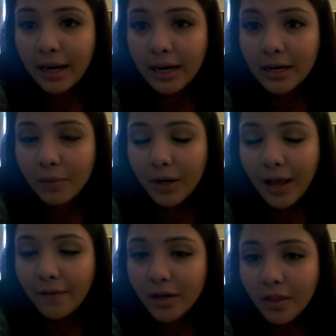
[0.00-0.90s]
again, and I didn't want to
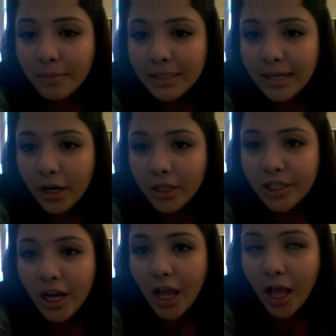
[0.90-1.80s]
have another
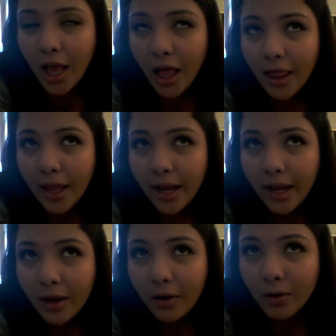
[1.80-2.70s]
miscarriage.
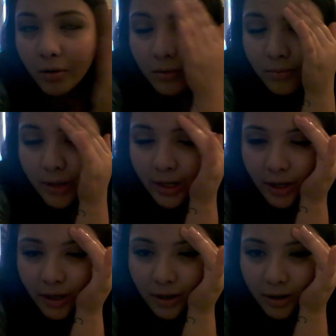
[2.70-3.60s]
Like, oh
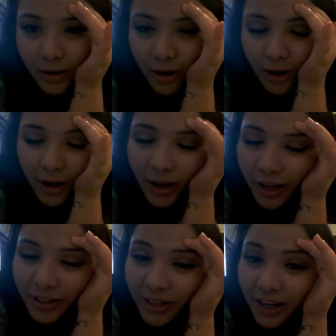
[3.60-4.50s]
my
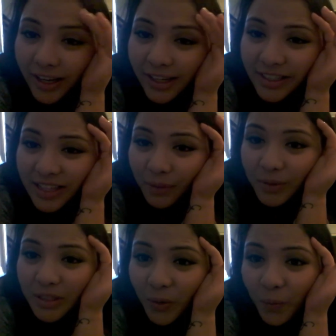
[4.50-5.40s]
god, you guys, that
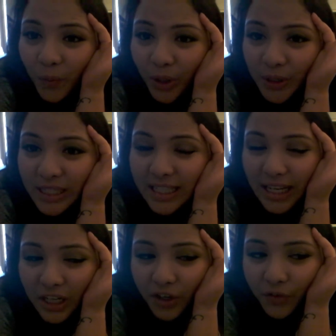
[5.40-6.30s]
was the worst
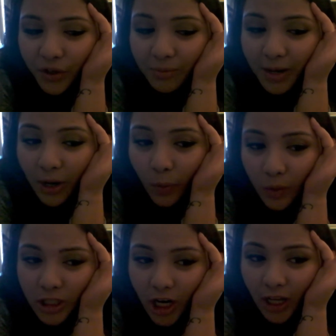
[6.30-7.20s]
interview in my
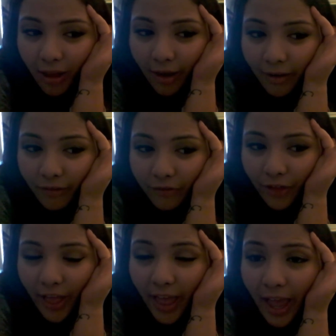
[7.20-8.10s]
whole entire life
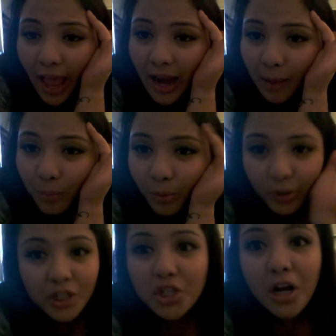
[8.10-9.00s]
and I'm
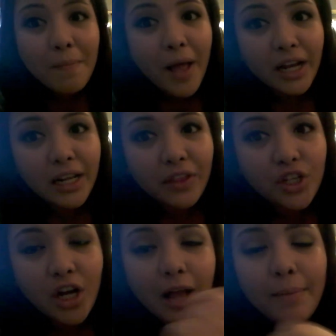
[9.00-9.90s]
pretty sure I'm not gonna get the
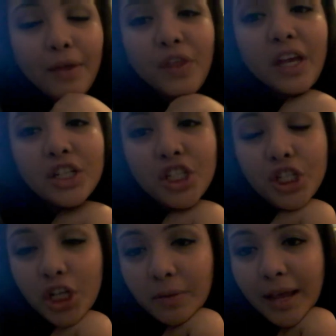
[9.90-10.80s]
job. At the end,
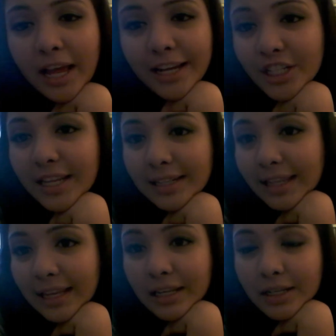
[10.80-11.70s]
she shook my hand. She's like,
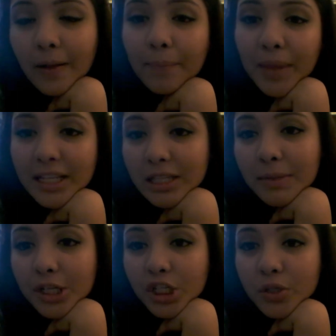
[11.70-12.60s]
"Thank, um, nice to
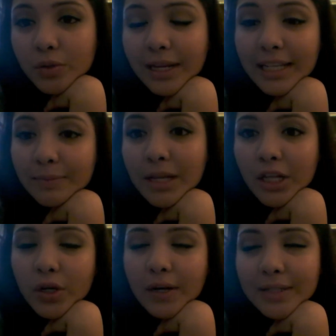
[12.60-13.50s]
meet you, nice
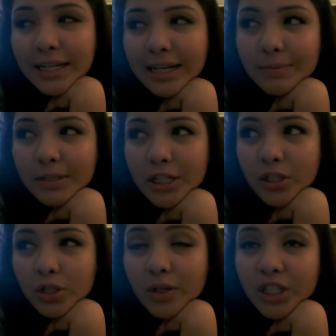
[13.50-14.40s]
meeting you," and I was like, "Nice meeting
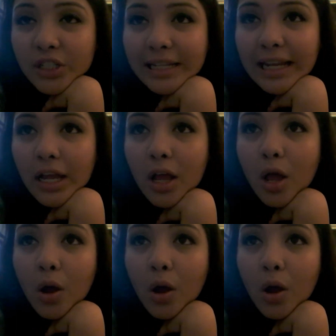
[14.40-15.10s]
you too." And she was like,